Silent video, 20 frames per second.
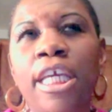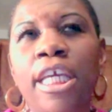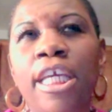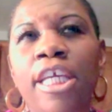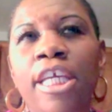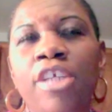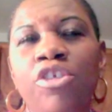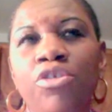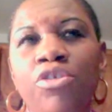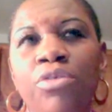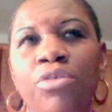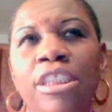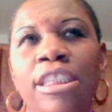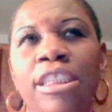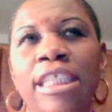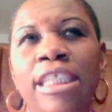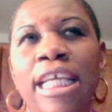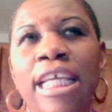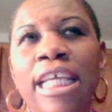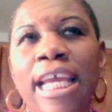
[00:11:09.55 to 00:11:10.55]

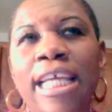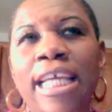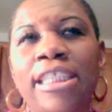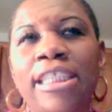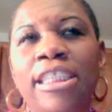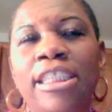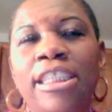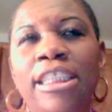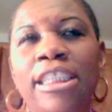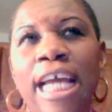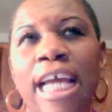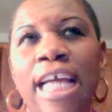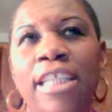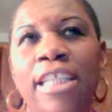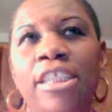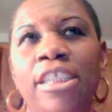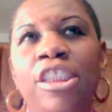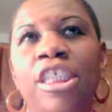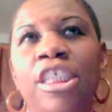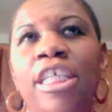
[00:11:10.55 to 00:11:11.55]
interesting and
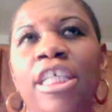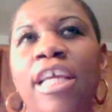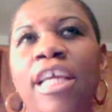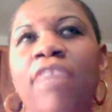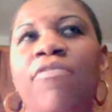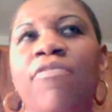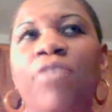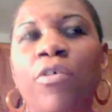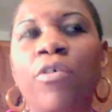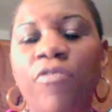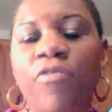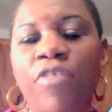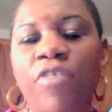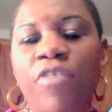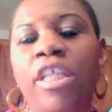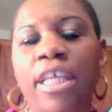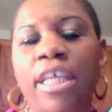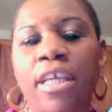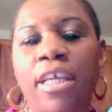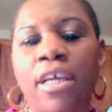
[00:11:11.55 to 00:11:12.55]
challenging yet
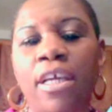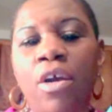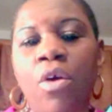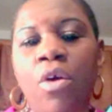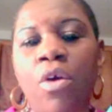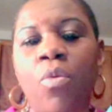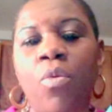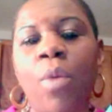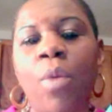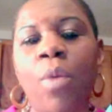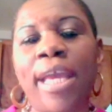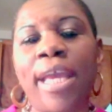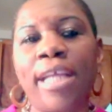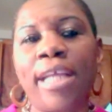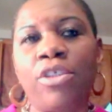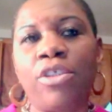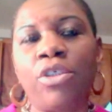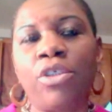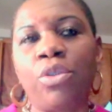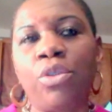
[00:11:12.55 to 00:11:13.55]
fulfilling way
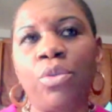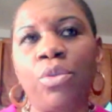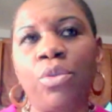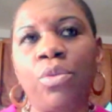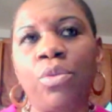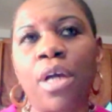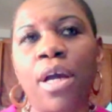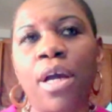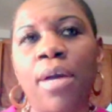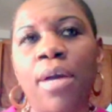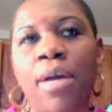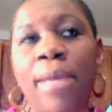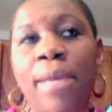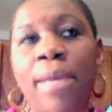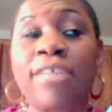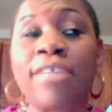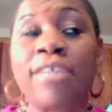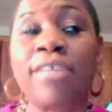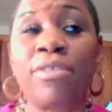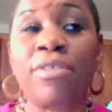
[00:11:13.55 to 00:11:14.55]
to
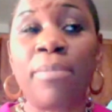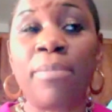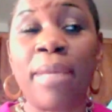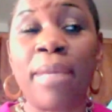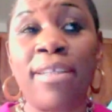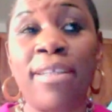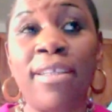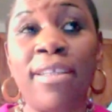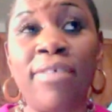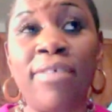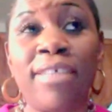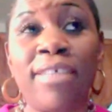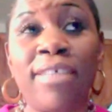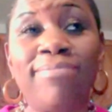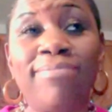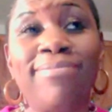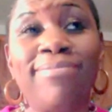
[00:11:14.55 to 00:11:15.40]
actually make a living.